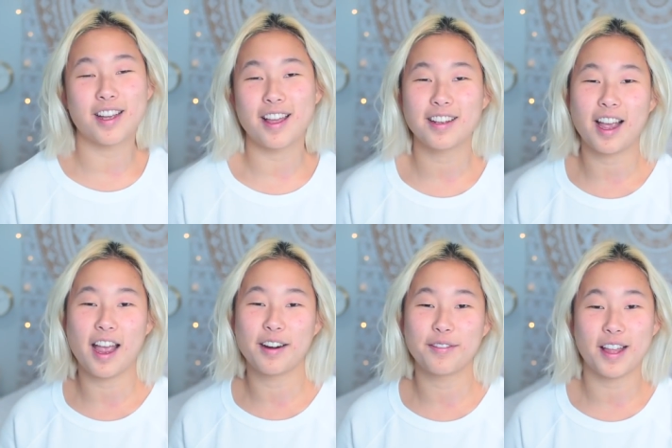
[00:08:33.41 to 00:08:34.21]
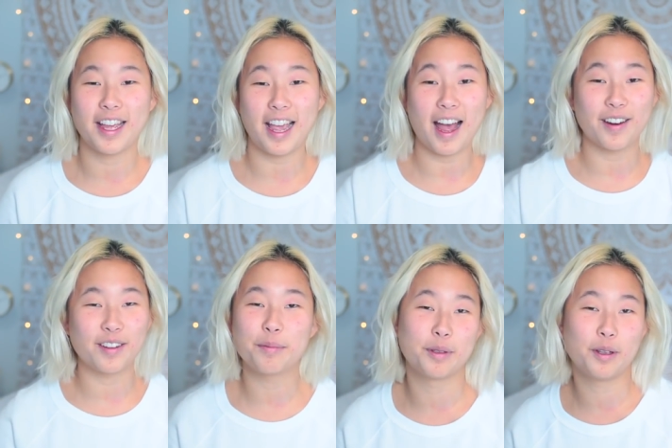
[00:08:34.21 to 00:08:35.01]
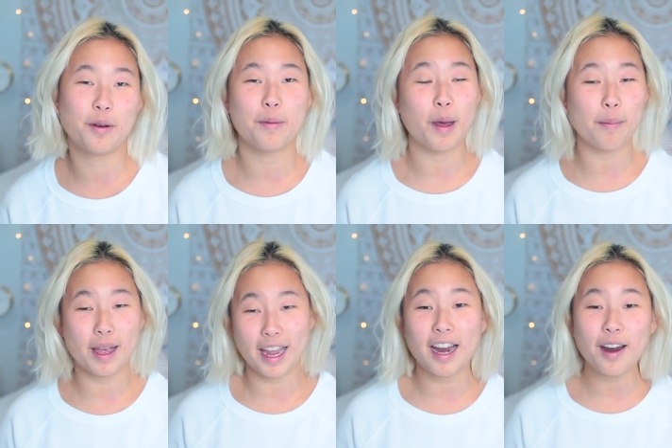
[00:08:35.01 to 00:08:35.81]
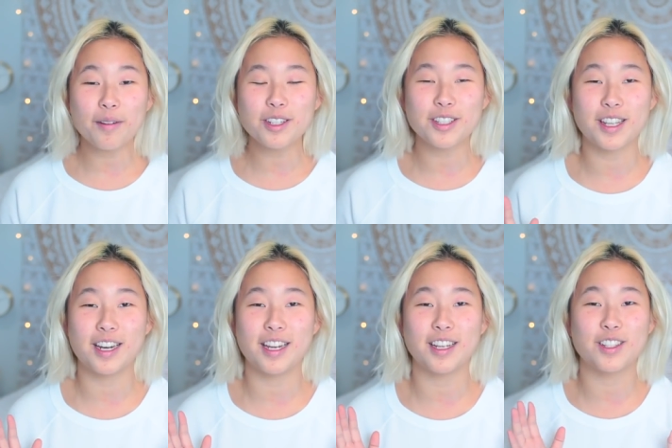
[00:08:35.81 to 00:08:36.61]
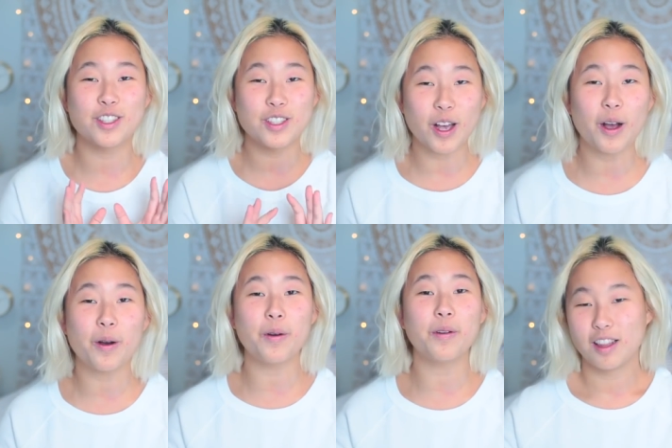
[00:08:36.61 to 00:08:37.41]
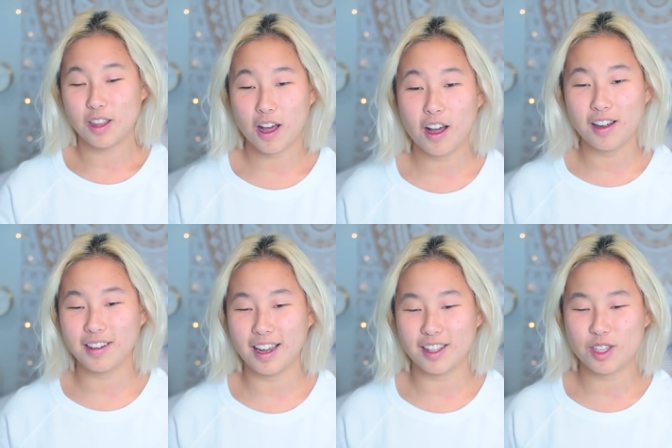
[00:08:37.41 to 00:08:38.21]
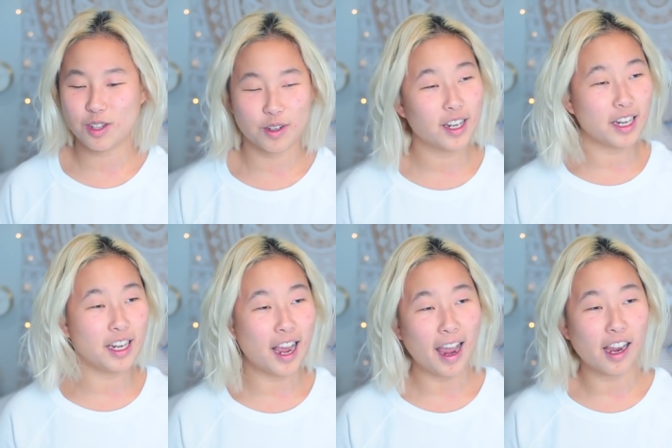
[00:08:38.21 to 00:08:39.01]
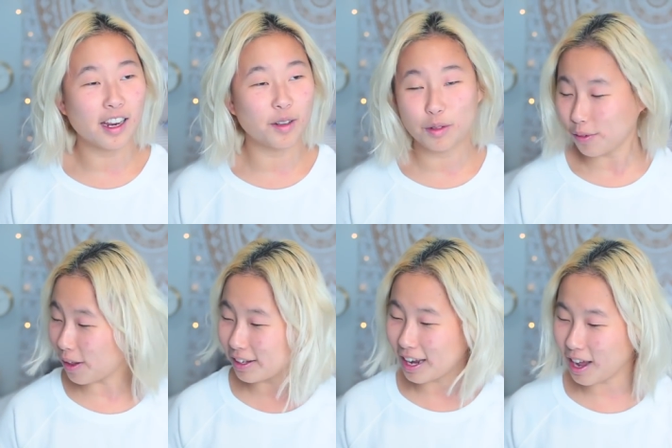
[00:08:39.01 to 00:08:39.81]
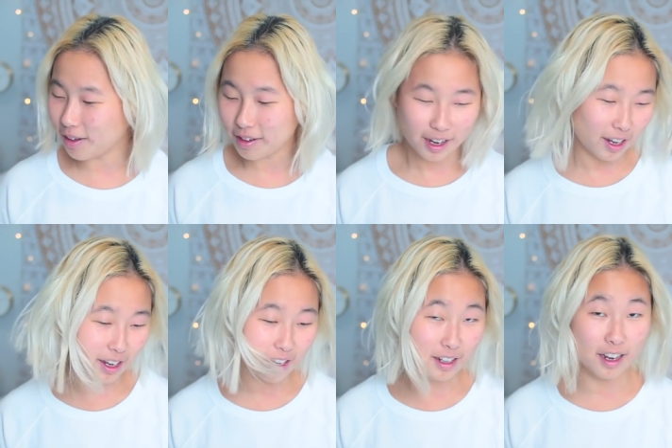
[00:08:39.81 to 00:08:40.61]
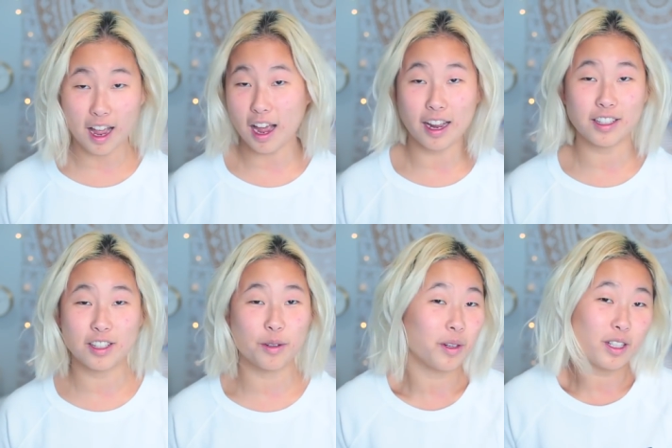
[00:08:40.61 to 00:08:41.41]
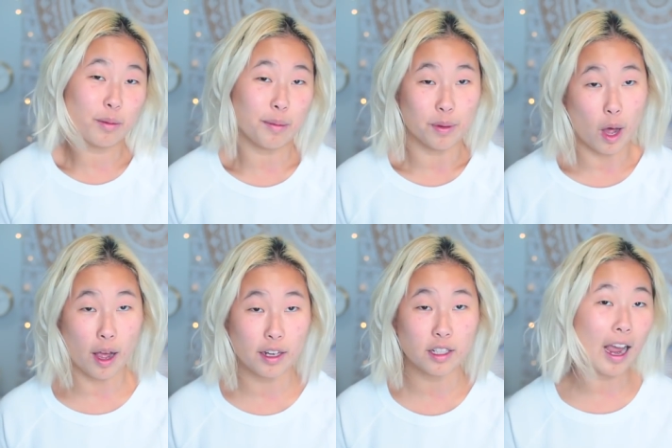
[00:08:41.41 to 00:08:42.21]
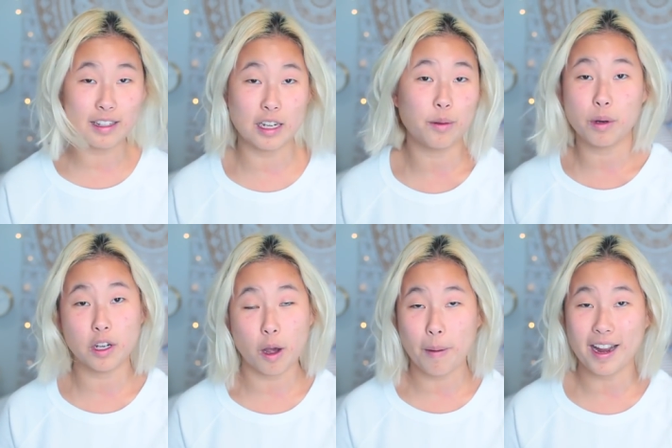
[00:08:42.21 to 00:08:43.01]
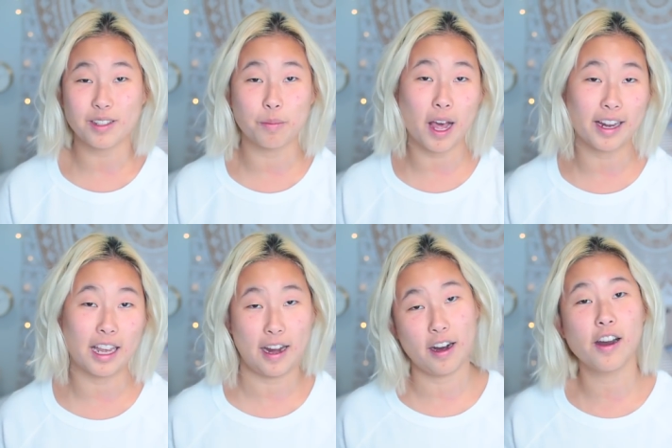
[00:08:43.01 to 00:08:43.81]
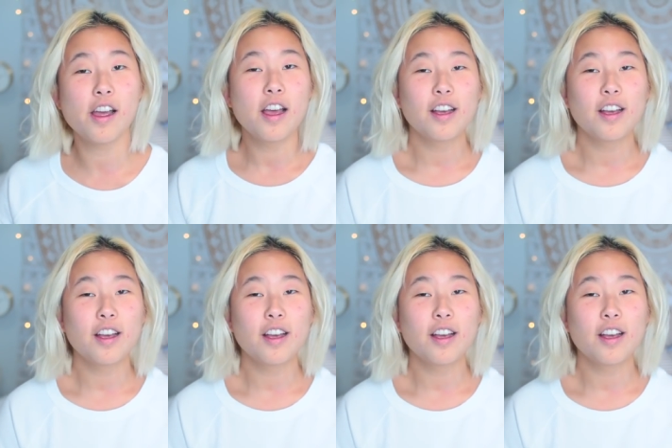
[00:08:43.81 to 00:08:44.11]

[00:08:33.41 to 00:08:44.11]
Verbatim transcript: done kind of like out of the blue, but my hair was just getting so long and stringy and it was falling out and I still wanted to be blonde. I didn't want to go back to black hair.